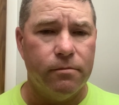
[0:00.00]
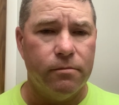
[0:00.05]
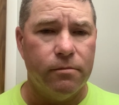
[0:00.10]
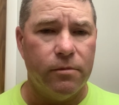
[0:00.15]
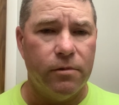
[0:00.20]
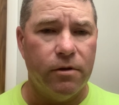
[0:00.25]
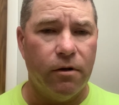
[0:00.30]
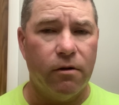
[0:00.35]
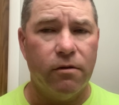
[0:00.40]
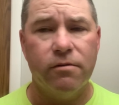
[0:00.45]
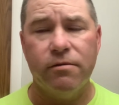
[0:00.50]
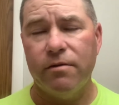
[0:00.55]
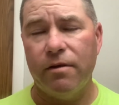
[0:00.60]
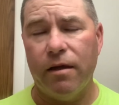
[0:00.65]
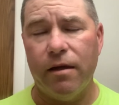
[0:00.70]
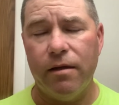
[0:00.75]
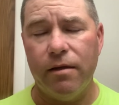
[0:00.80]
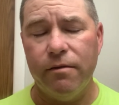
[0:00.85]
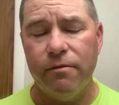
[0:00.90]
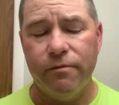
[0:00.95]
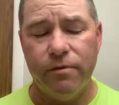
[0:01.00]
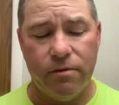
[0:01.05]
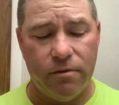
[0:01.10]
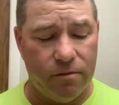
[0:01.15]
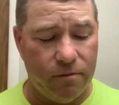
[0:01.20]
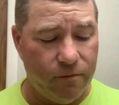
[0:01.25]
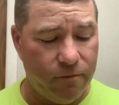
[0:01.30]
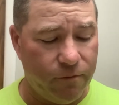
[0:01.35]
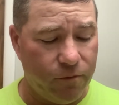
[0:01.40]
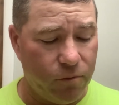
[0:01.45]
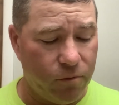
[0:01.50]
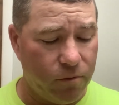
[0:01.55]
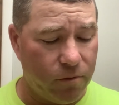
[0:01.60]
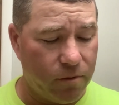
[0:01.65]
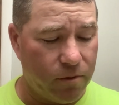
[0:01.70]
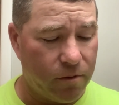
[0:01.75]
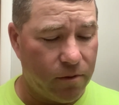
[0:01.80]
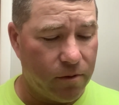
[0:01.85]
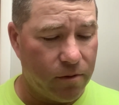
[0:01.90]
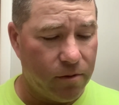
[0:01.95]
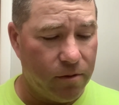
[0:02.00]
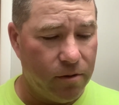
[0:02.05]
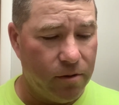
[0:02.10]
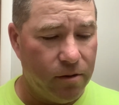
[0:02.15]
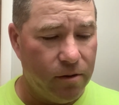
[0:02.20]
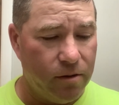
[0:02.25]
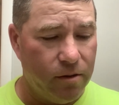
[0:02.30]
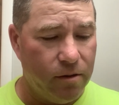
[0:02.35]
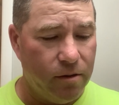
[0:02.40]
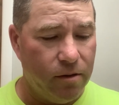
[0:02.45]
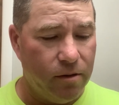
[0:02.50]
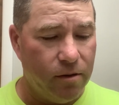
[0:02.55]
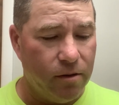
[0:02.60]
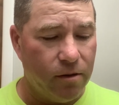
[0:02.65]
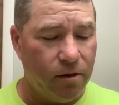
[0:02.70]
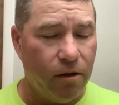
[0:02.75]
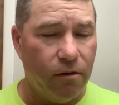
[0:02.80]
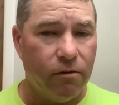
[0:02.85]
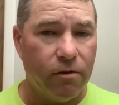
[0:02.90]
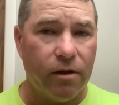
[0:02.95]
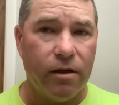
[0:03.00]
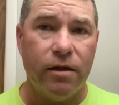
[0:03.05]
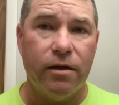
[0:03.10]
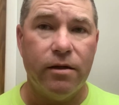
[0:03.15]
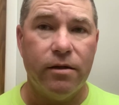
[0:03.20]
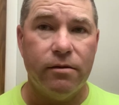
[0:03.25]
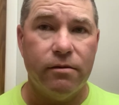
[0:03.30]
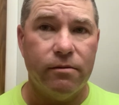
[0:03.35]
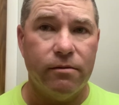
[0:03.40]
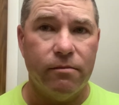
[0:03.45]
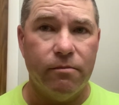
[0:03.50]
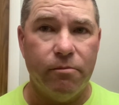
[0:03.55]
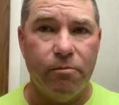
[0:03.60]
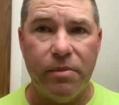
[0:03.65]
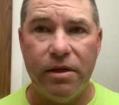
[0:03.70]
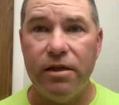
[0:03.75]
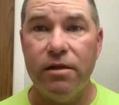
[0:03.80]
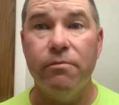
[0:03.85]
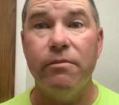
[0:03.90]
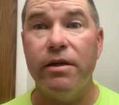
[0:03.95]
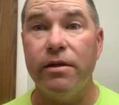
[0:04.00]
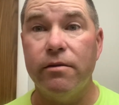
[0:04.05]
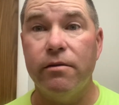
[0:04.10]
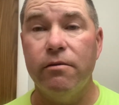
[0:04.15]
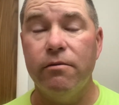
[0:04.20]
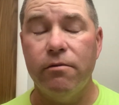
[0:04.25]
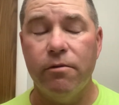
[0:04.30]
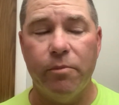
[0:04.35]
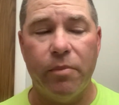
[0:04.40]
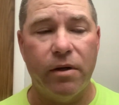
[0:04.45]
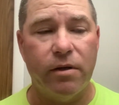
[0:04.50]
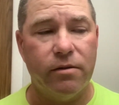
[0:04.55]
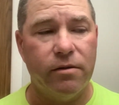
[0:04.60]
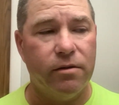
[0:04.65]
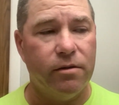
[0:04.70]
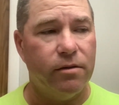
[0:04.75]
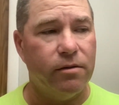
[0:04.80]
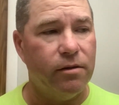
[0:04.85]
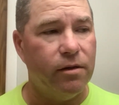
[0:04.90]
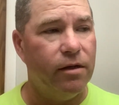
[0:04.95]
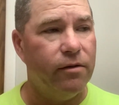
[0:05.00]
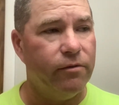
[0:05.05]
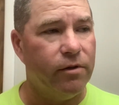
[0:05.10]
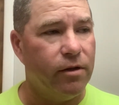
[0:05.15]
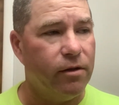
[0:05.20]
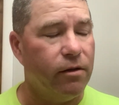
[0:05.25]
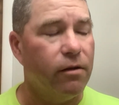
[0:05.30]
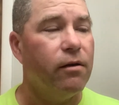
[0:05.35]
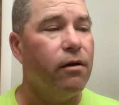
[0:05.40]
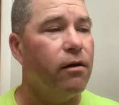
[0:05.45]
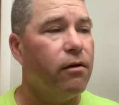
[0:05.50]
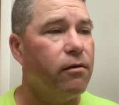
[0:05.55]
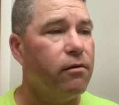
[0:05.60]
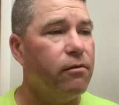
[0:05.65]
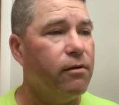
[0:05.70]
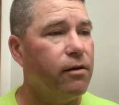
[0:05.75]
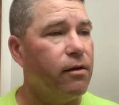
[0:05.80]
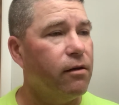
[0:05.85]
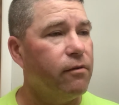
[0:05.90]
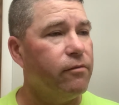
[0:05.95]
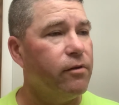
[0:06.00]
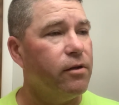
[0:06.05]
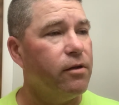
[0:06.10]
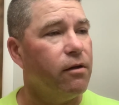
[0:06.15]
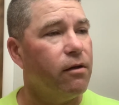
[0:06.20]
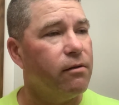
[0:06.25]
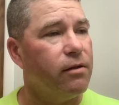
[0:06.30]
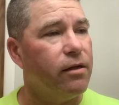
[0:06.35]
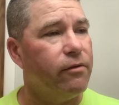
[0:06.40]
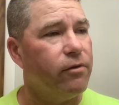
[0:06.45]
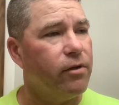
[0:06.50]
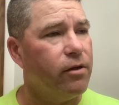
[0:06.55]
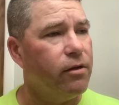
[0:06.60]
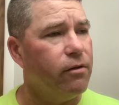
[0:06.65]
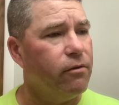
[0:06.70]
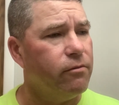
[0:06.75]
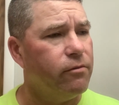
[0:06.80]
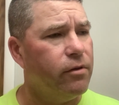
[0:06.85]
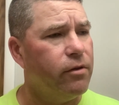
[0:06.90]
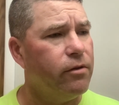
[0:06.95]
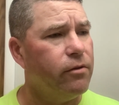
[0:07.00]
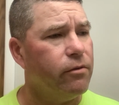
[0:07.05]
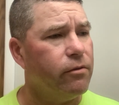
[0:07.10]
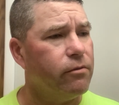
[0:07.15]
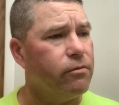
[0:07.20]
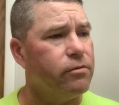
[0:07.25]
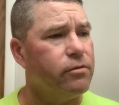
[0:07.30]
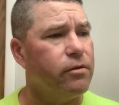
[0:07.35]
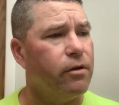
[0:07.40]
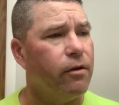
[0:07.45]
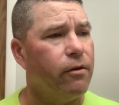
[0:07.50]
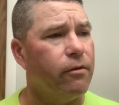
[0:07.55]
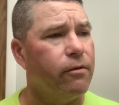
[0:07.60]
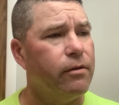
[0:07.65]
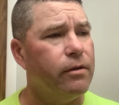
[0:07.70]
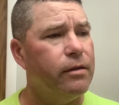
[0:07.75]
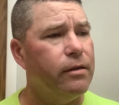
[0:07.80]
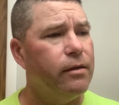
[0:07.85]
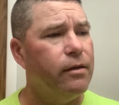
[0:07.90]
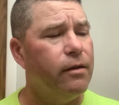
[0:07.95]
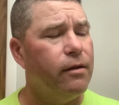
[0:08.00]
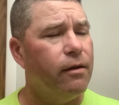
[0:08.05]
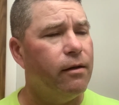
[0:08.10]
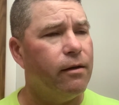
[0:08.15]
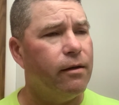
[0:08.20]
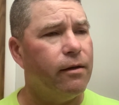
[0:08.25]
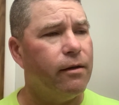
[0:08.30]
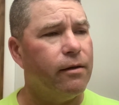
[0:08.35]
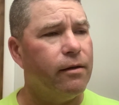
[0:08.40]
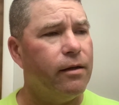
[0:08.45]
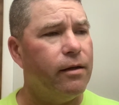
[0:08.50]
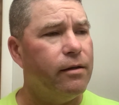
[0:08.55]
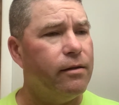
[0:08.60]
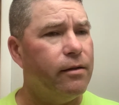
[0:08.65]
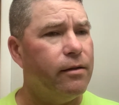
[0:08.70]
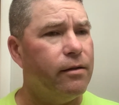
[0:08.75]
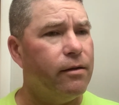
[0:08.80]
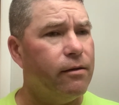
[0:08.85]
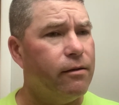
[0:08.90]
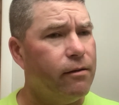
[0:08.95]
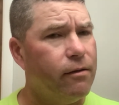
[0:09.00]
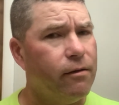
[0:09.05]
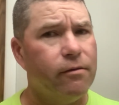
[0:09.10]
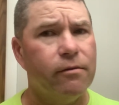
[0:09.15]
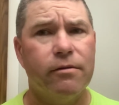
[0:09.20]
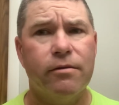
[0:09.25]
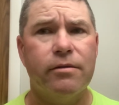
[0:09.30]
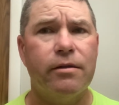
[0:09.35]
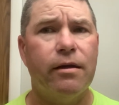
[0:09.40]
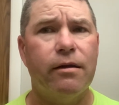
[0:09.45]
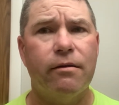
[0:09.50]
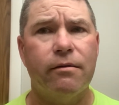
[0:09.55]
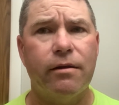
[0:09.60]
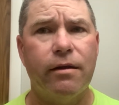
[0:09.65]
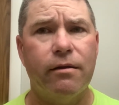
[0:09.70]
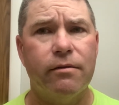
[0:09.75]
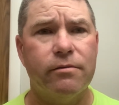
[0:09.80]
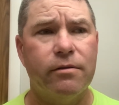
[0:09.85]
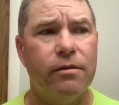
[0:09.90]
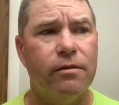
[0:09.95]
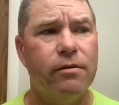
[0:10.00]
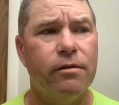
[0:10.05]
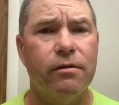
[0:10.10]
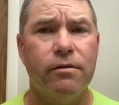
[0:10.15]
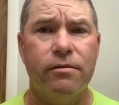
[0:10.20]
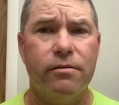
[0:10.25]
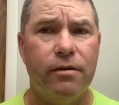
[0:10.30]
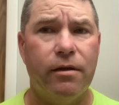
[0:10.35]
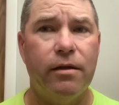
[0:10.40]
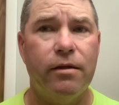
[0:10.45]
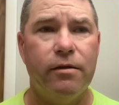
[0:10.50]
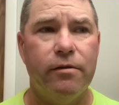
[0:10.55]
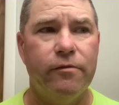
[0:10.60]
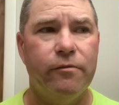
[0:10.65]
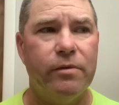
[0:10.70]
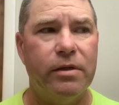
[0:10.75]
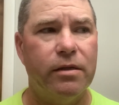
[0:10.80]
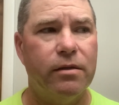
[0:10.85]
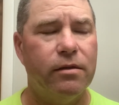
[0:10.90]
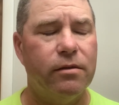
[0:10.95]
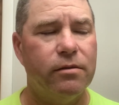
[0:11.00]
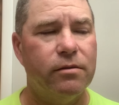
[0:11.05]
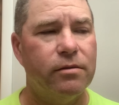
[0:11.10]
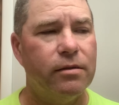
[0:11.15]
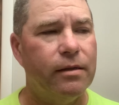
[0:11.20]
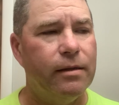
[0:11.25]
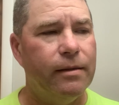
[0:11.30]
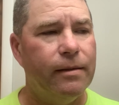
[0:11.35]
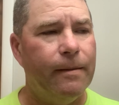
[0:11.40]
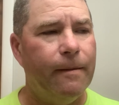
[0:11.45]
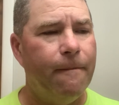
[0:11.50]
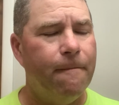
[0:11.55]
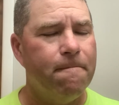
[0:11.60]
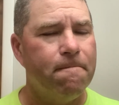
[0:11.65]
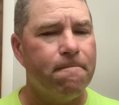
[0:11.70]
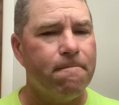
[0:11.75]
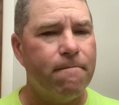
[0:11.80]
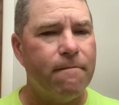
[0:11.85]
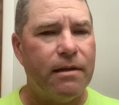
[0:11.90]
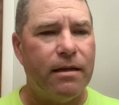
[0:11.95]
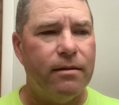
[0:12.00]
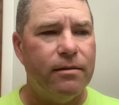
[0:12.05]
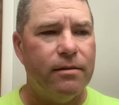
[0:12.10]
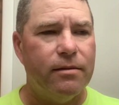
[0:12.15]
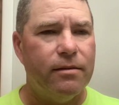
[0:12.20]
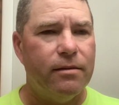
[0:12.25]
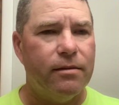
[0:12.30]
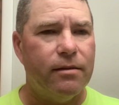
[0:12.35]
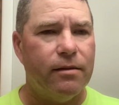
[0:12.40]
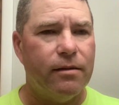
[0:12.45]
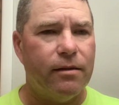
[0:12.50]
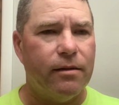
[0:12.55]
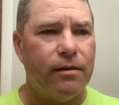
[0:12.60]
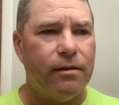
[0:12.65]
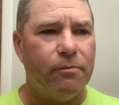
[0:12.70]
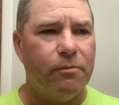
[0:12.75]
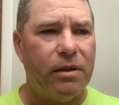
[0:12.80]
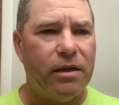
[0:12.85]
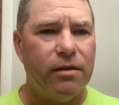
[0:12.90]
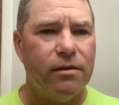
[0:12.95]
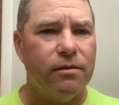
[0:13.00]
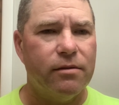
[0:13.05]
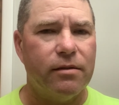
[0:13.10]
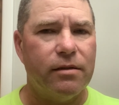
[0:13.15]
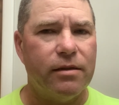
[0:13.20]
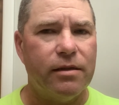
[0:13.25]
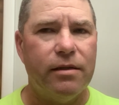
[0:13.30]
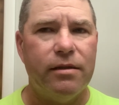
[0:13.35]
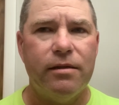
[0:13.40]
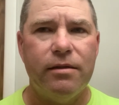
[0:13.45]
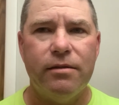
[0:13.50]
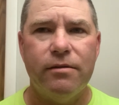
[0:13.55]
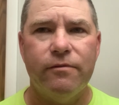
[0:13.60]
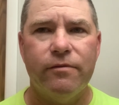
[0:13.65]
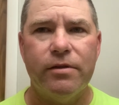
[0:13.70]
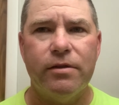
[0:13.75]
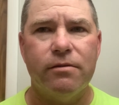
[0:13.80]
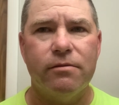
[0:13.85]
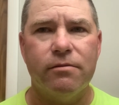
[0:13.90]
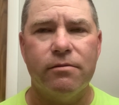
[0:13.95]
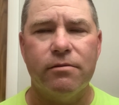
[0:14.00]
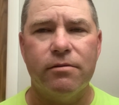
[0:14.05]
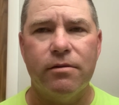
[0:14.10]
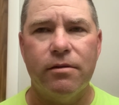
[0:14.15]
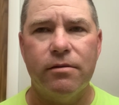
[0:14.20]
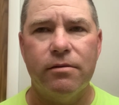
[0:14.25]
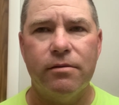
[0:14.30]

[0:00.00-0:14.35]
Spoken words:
Nurse Dave for going ahead and beating me to the punch and giving it a go, and I figure I'll give it a go too. So, and then another shout out to Nurse Dave because apparently he feels